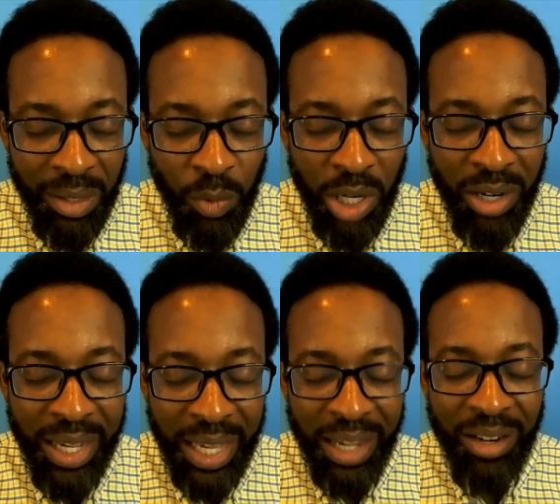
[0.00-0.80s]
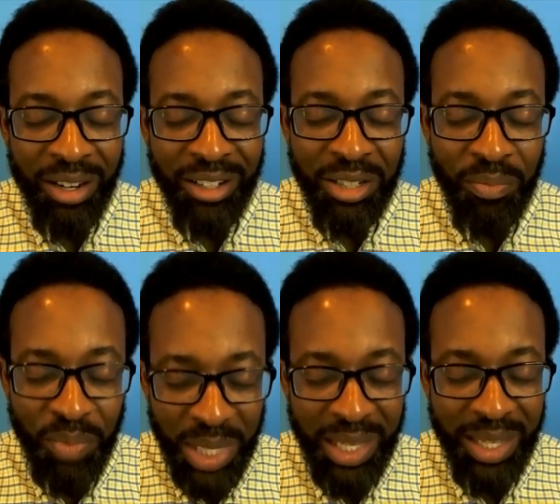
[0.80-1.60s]
We are here to
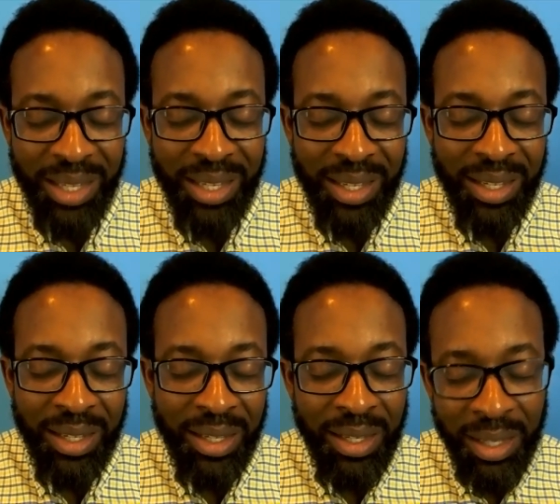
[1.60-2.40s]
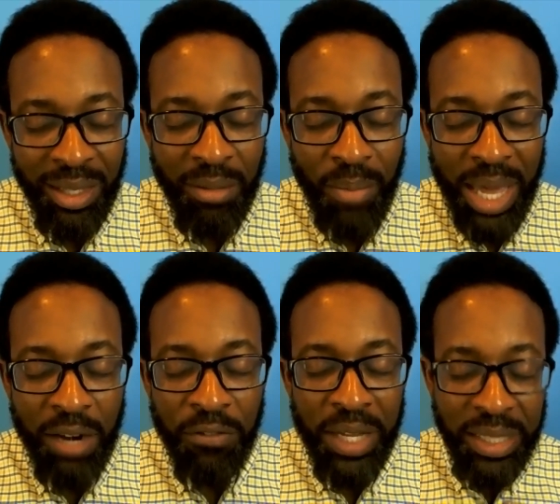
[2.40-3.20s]
be the
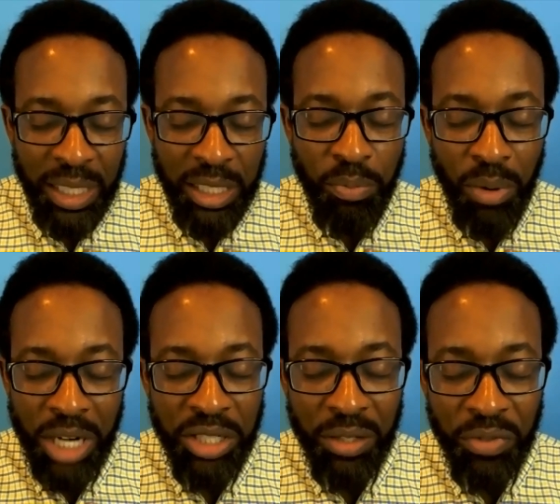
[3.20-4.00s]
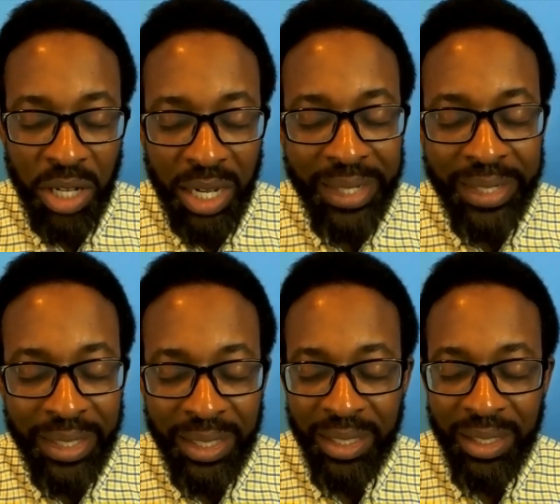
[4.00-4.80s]
manifest expression of God.
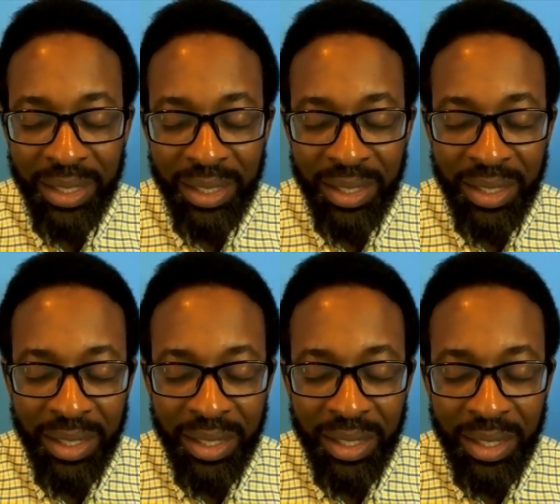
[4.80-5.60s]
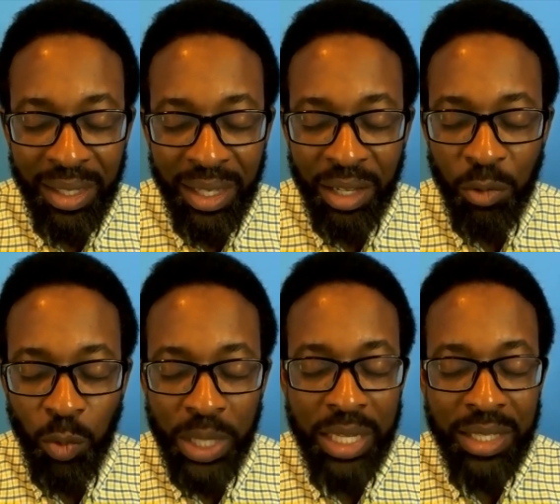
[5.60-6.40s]
And
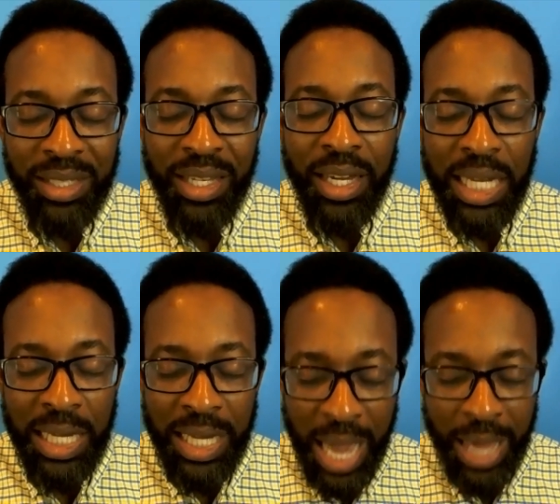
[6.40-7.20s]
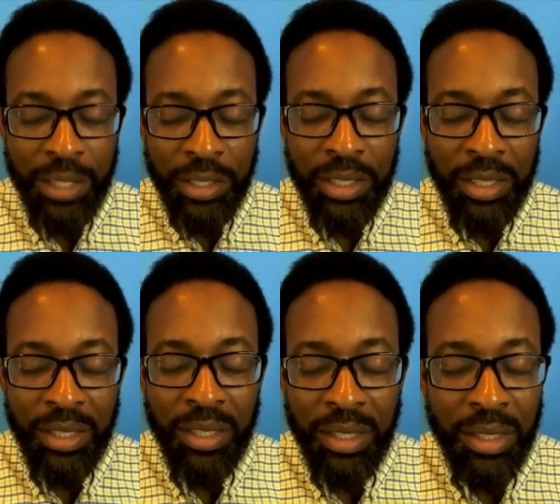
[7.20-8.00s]
we say yes.
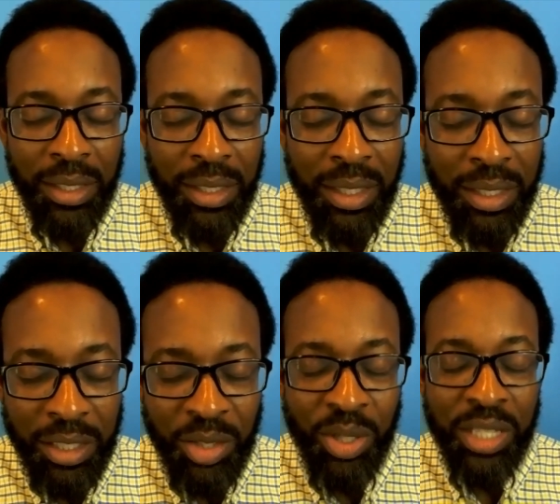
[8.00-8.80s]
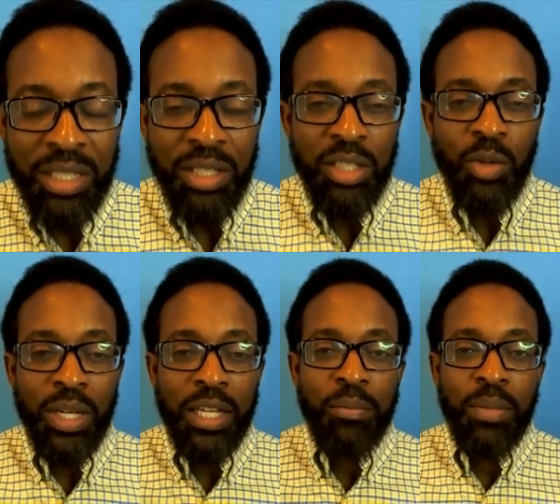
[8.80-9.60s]
And so it is, and so we
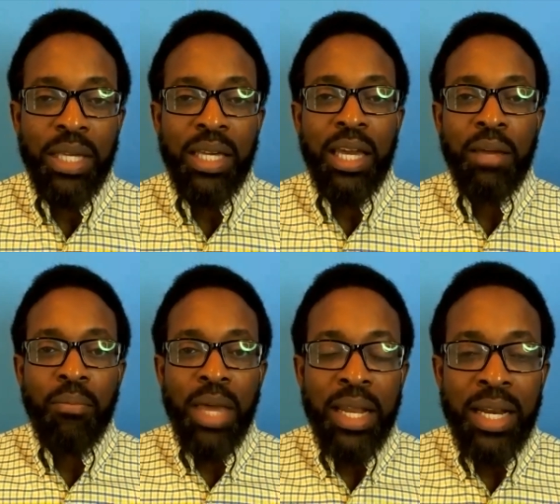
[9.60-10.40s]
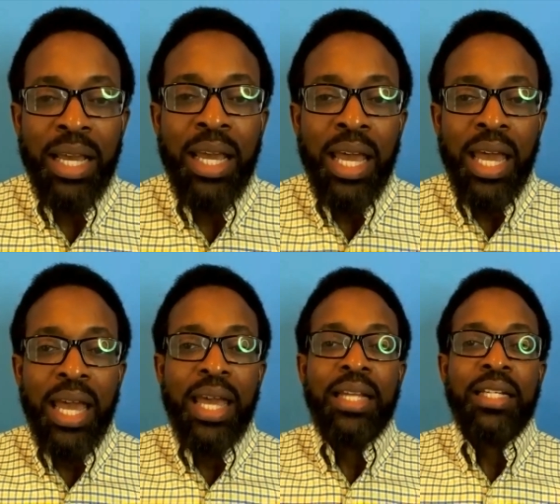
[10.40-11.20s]
let it be. Amen
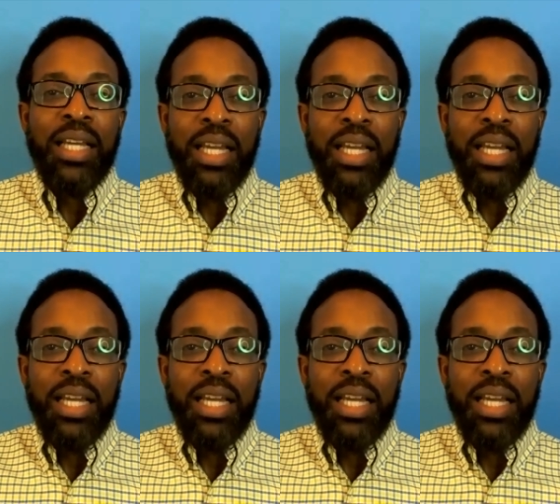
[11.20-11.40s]
and